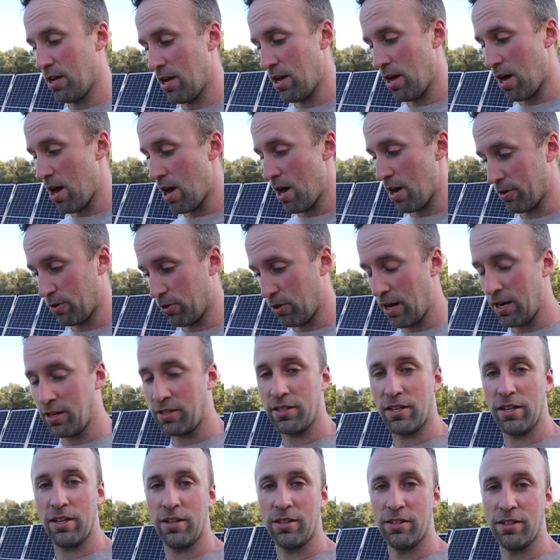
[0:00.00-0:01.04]
Uh,
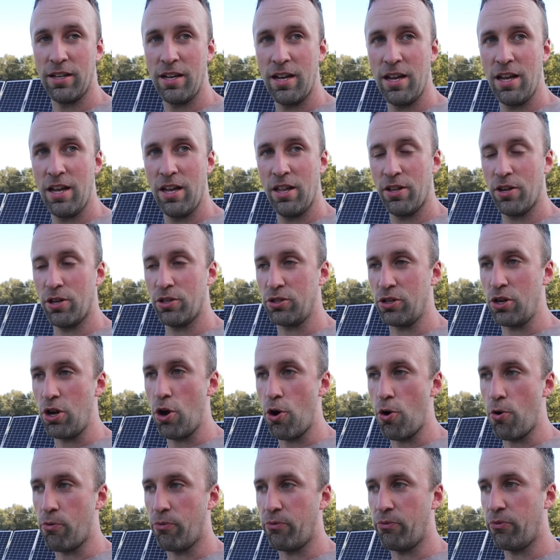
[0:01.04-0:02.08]
granted, there's
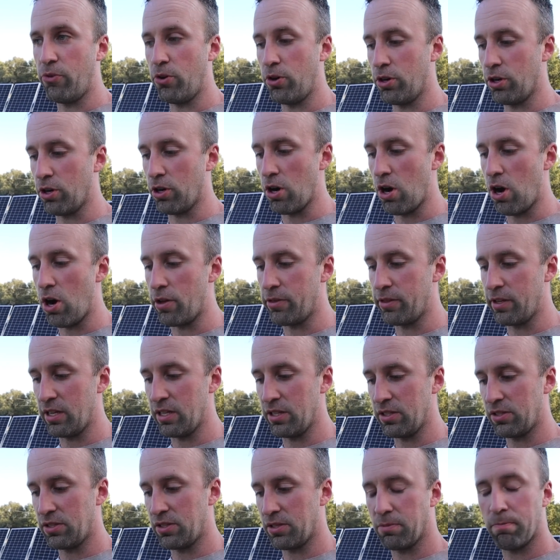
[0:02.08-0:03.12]
no footer on
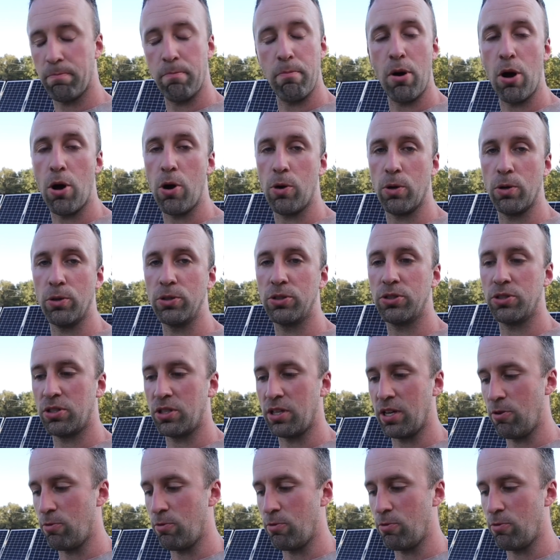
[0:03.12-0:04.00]
these posts.